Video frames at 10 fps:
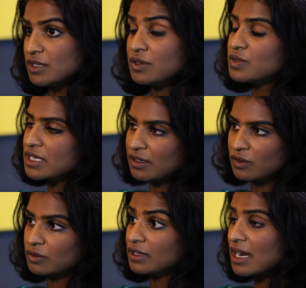using
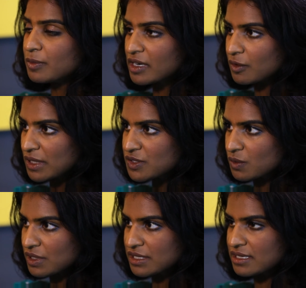your library
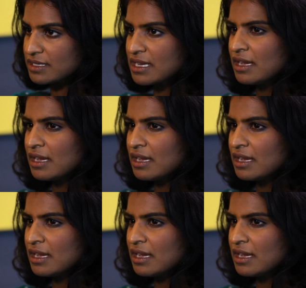resources,